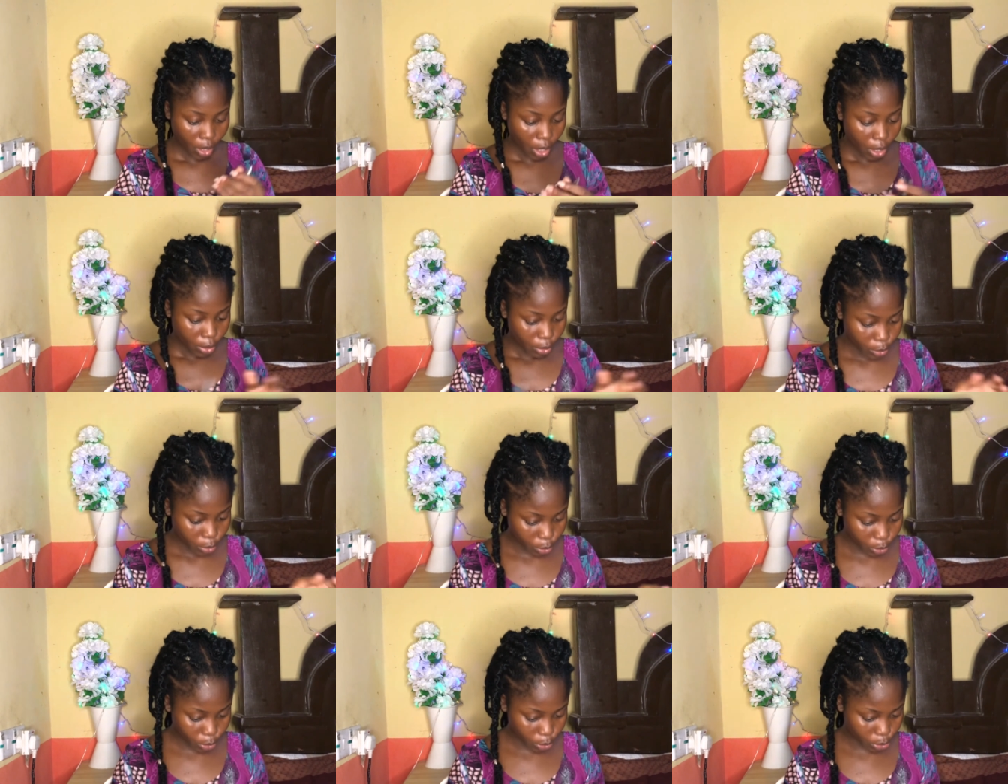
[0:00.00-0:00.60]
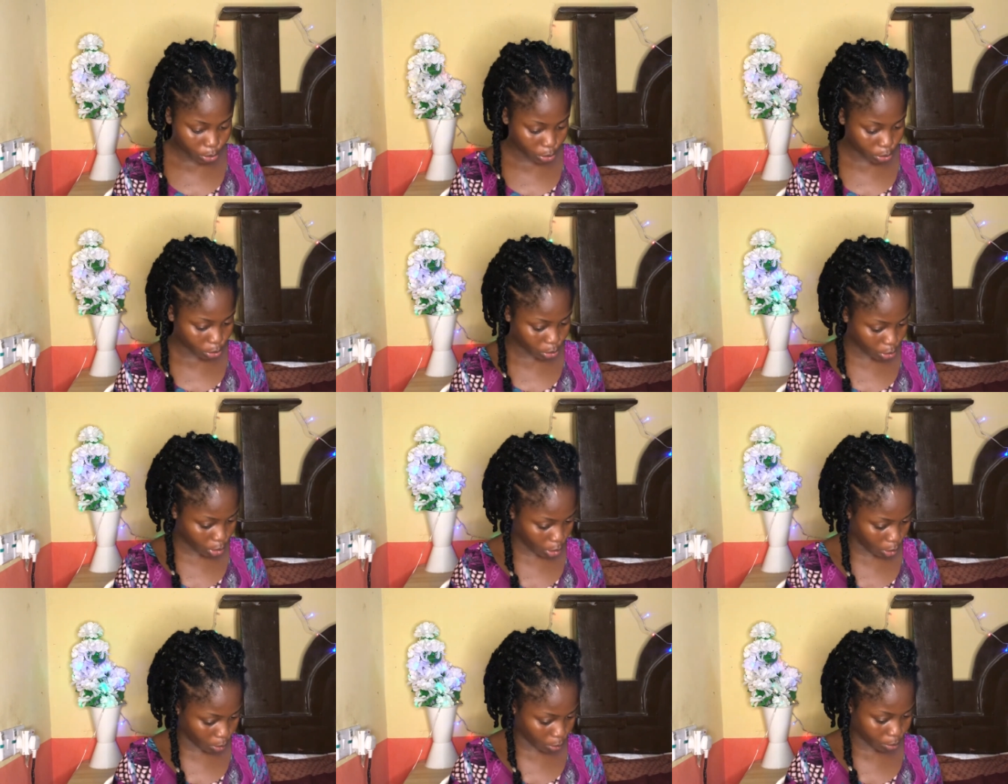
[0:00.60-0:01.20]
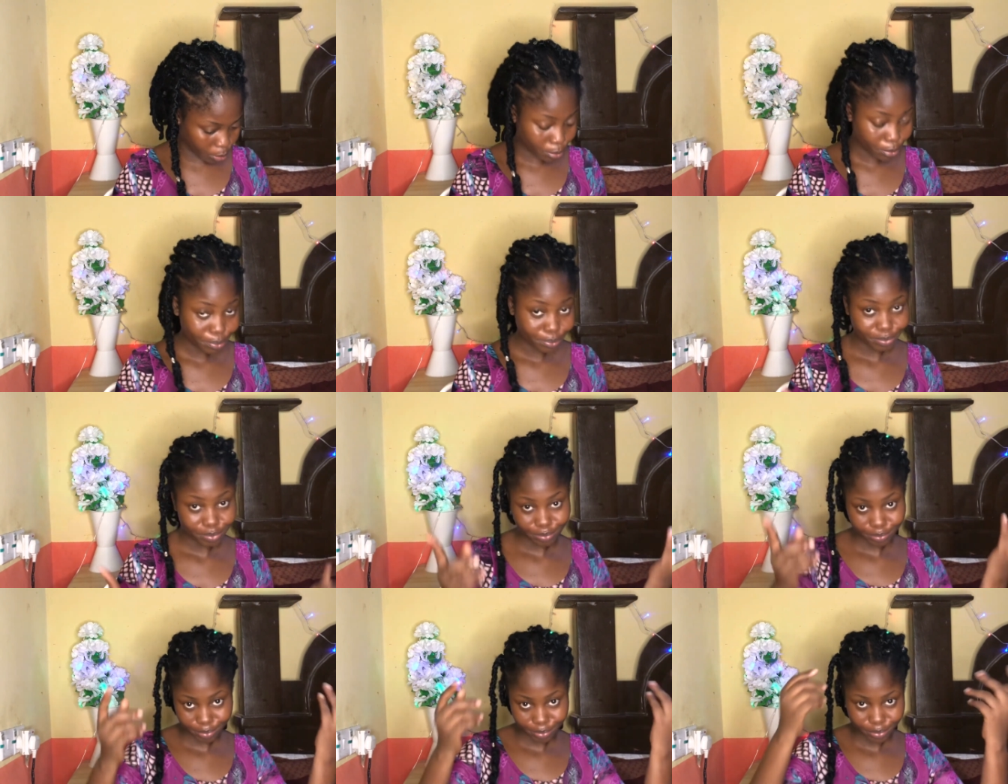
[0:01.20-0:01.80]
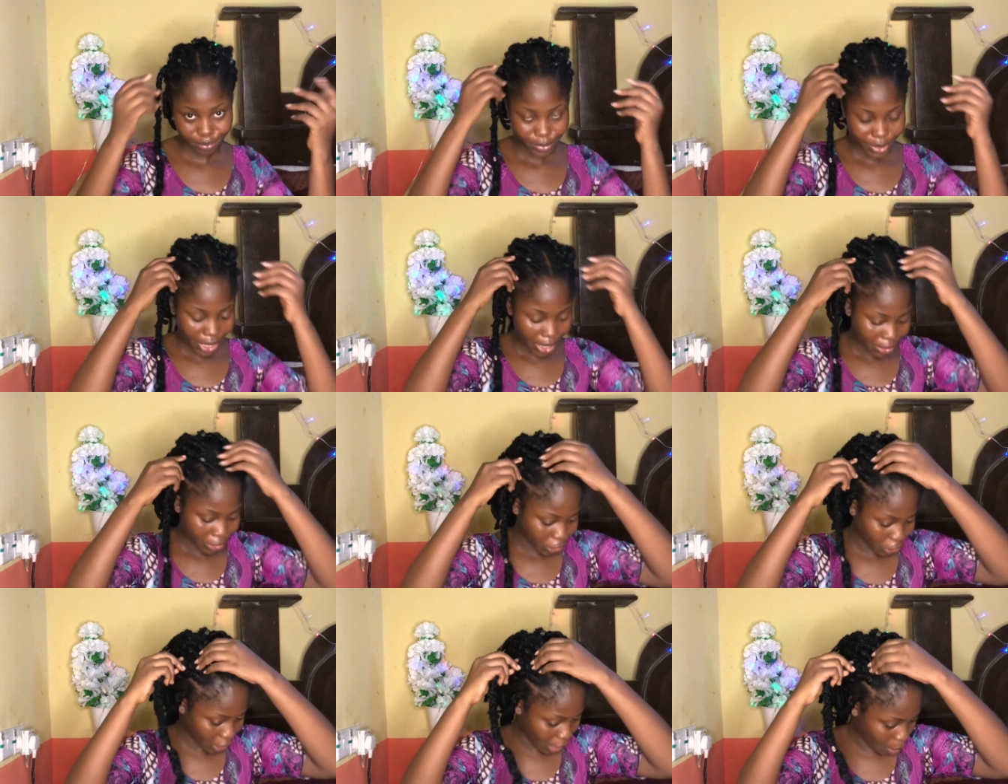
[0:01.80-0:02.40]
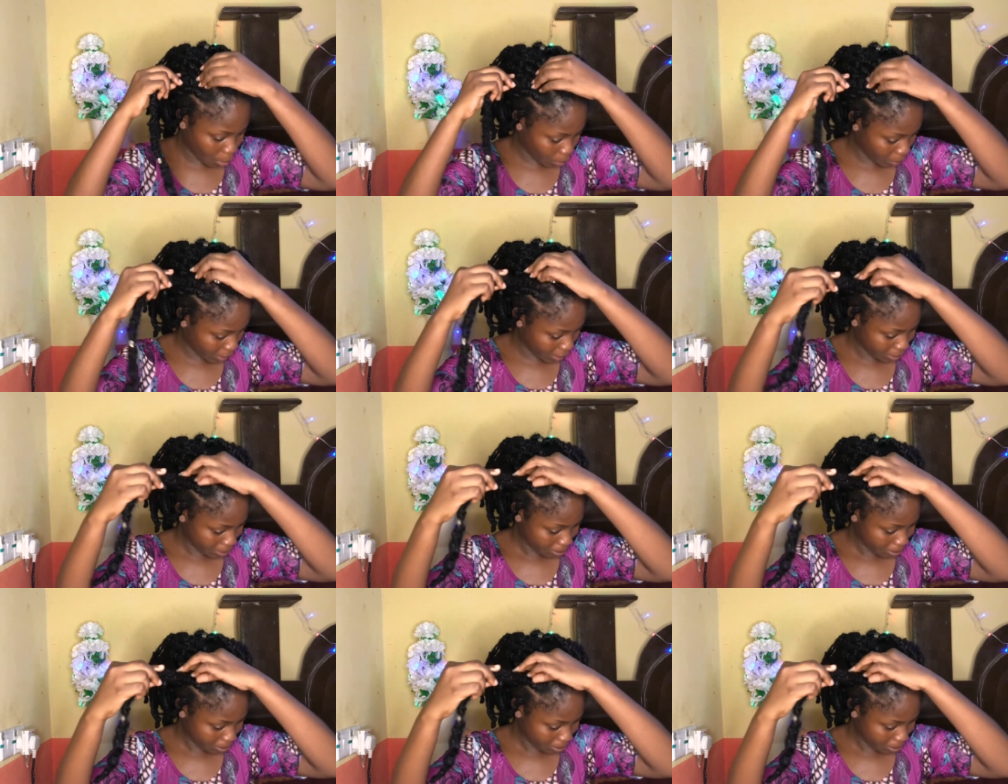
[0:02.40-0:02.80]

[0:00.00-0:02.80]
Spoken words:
So shall we?